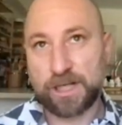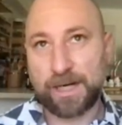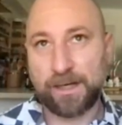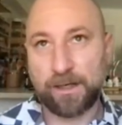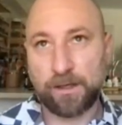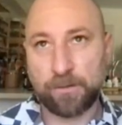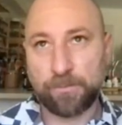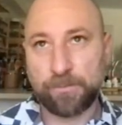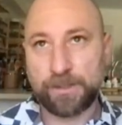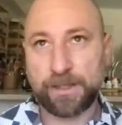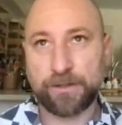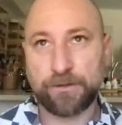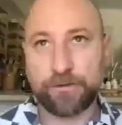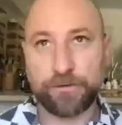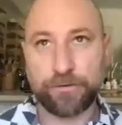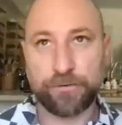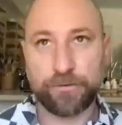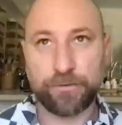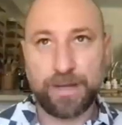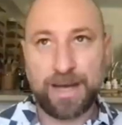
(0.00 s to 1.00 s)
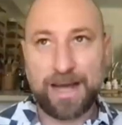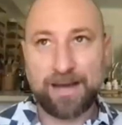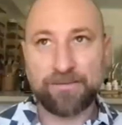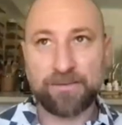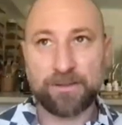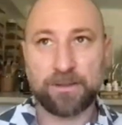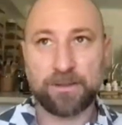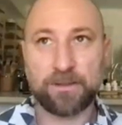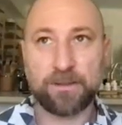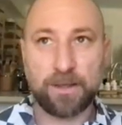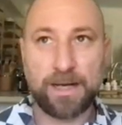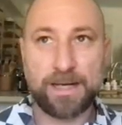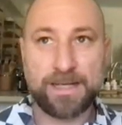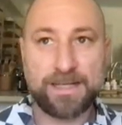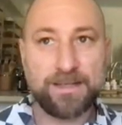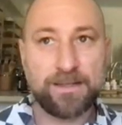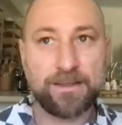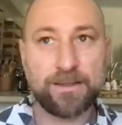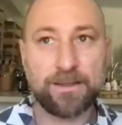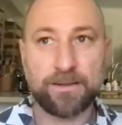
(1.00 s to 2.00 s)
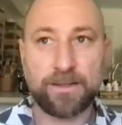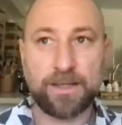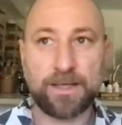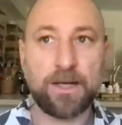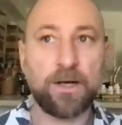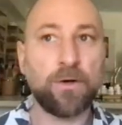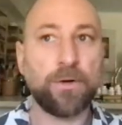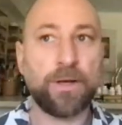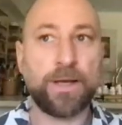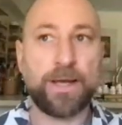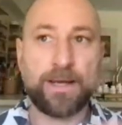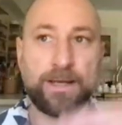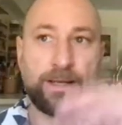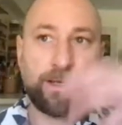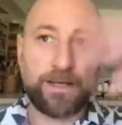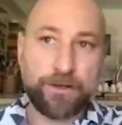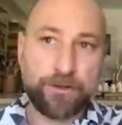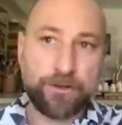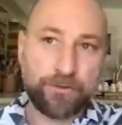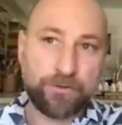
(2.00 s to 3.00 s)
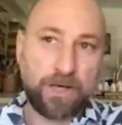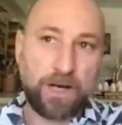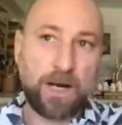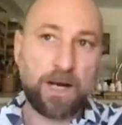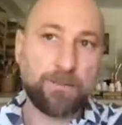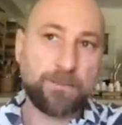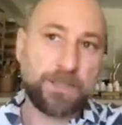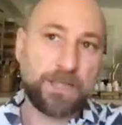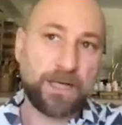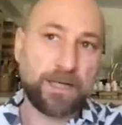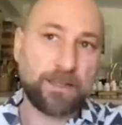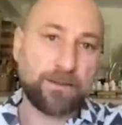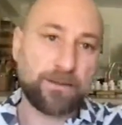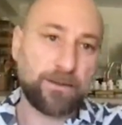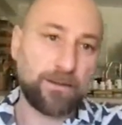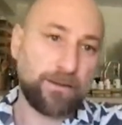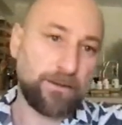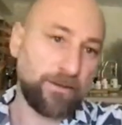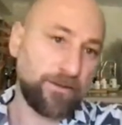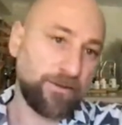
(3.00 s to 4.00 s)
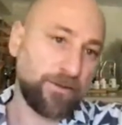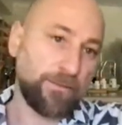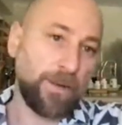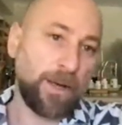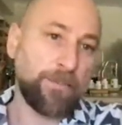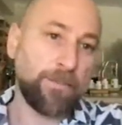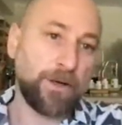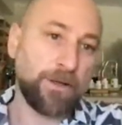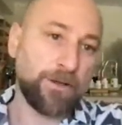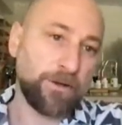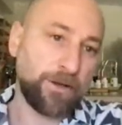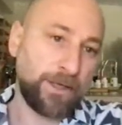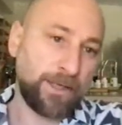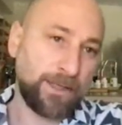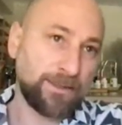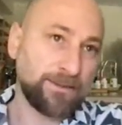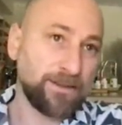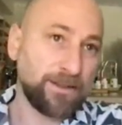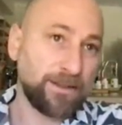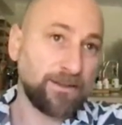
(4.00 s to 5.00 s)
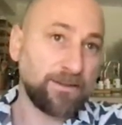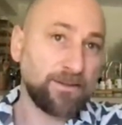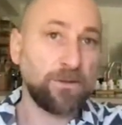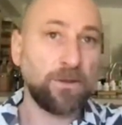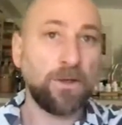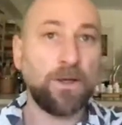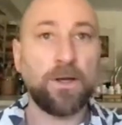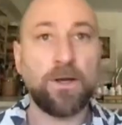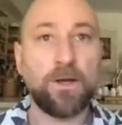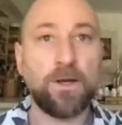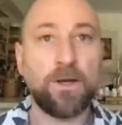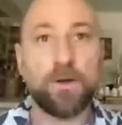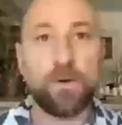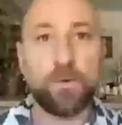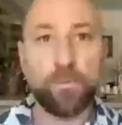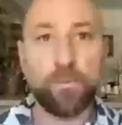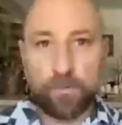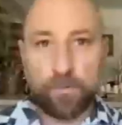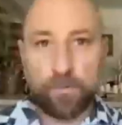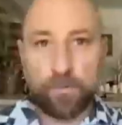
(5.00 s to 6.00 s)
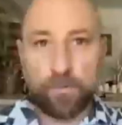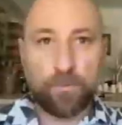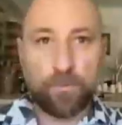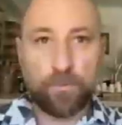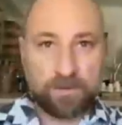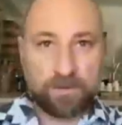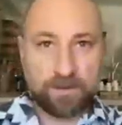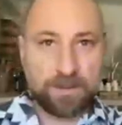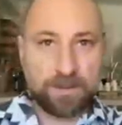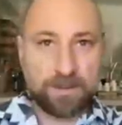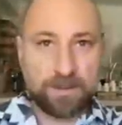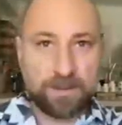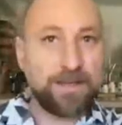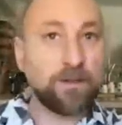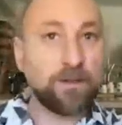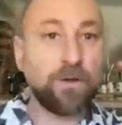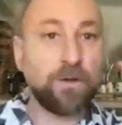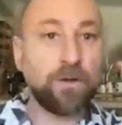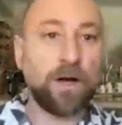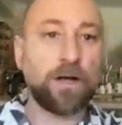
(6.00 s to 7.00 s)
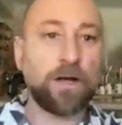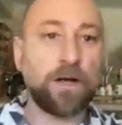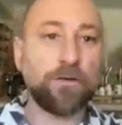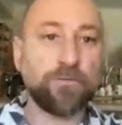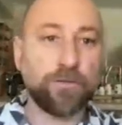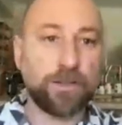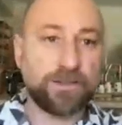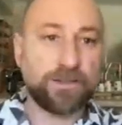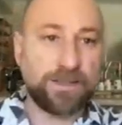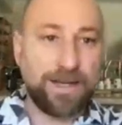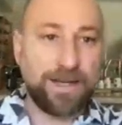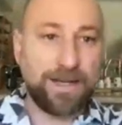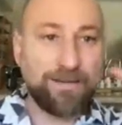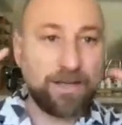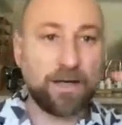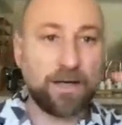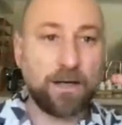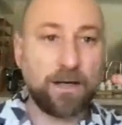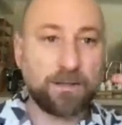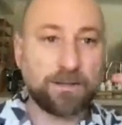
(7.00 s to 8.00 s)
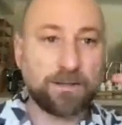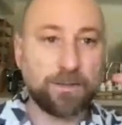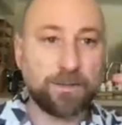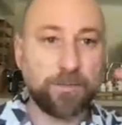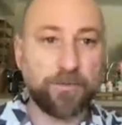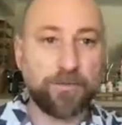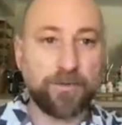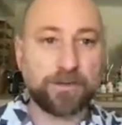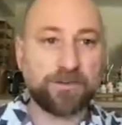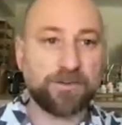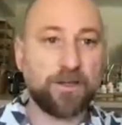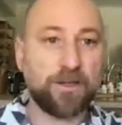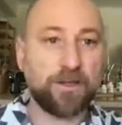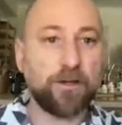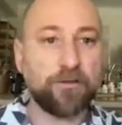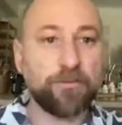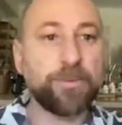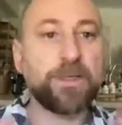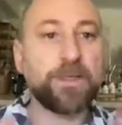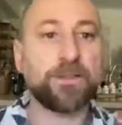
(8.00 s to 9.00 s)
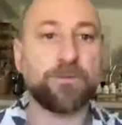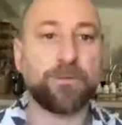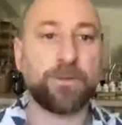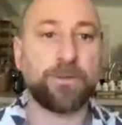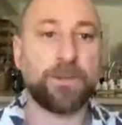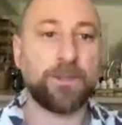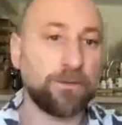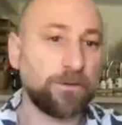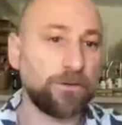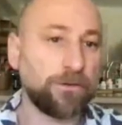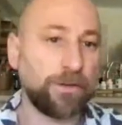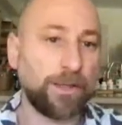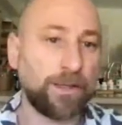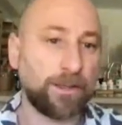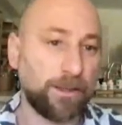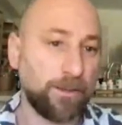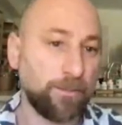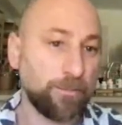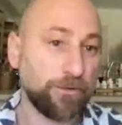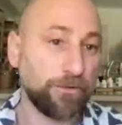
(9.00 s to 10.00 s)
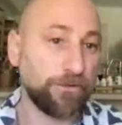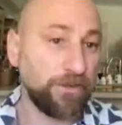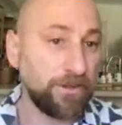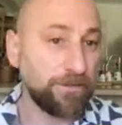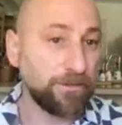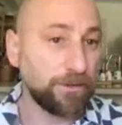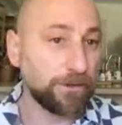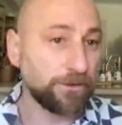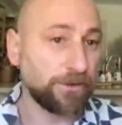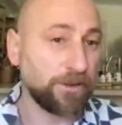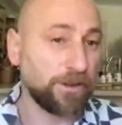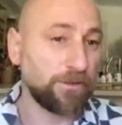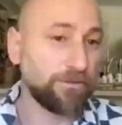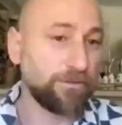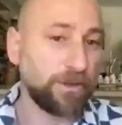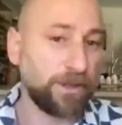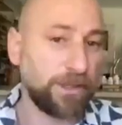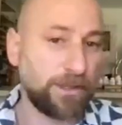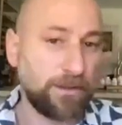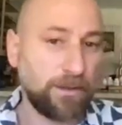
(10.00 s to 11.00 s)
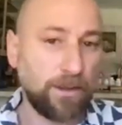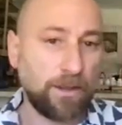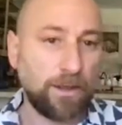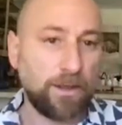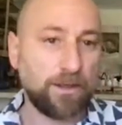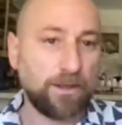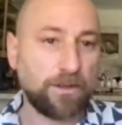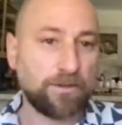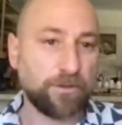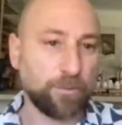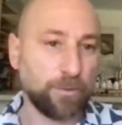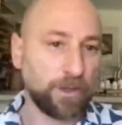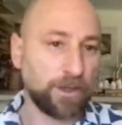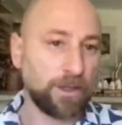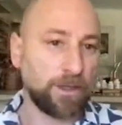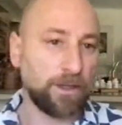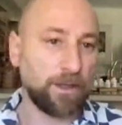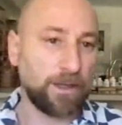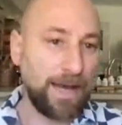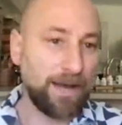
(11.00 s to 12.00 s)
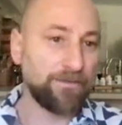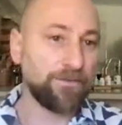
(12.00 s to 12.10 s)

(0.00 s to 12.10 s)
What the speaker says: when does a child begin to have an idea that, okay, here's an object, this is my mother, it exists? Well, it's going to take longer for us to have that concept of ourself because we don't directly perceive ourselves, right?